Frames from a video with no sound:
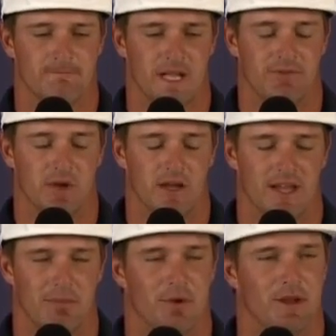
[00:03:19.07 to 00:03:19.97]
after I
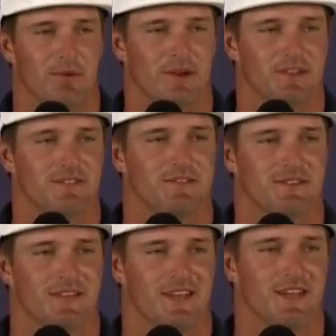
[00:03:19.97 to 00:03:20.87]
had a birdie, pretty
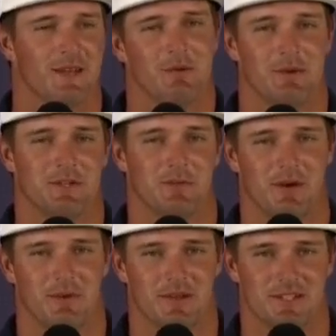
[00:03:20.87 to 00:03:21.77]
much a
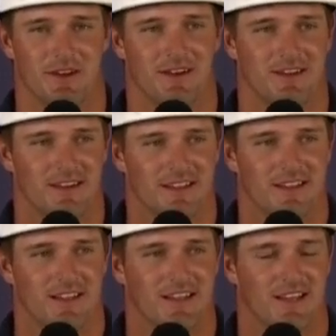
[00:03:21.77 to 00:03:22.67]
birdie start.
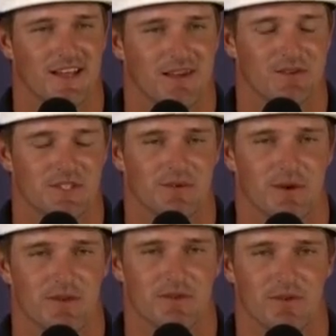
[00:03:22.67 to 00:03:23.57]
I was two
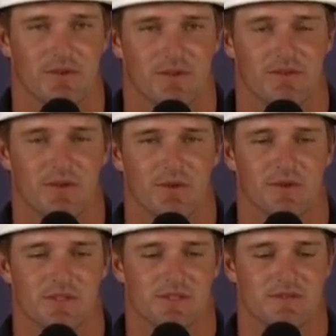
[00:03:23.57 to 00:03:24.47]
under through a few
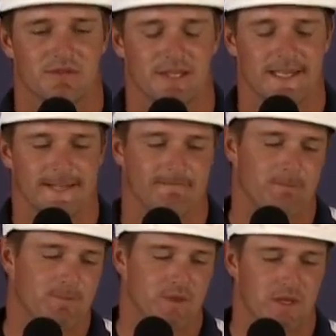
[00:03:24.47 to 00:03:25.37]
holes, and
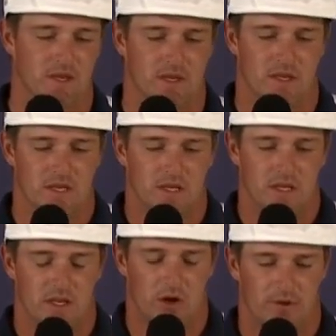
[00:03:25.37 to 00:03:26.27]

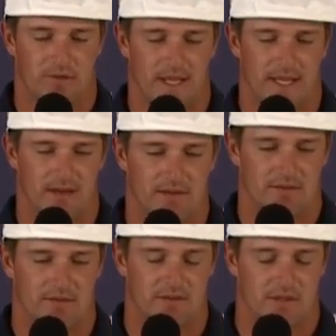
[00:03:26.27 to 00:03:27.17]
hopefully I
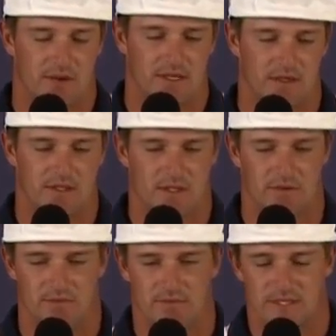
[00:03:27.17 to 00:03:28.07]
can correct those
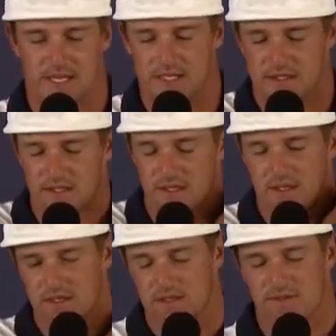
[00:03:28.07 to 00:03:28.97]
little mistakes on
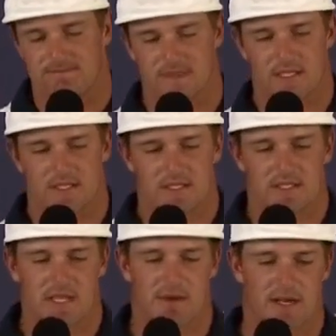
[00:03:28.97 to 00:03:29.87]
the
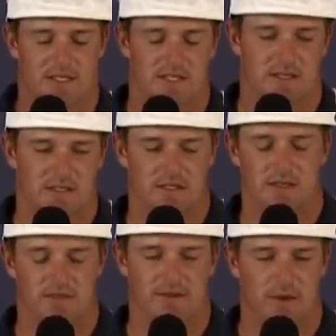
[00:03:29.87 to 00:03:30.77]
tee box and
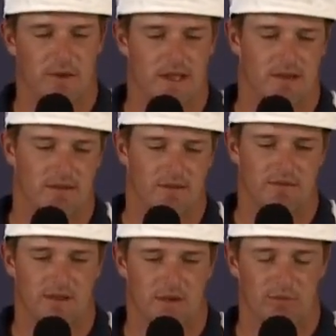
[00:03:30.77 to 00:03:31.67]
on the fairway, and
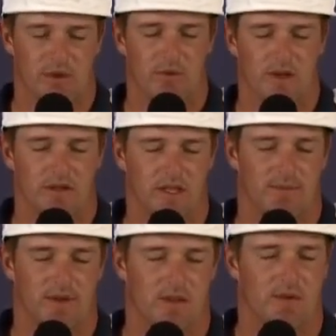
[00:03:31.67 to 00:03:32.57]
hopefully I can play well and
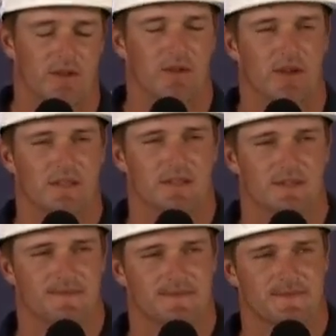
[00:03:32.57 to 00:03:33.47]
kip it in the middle of the greens.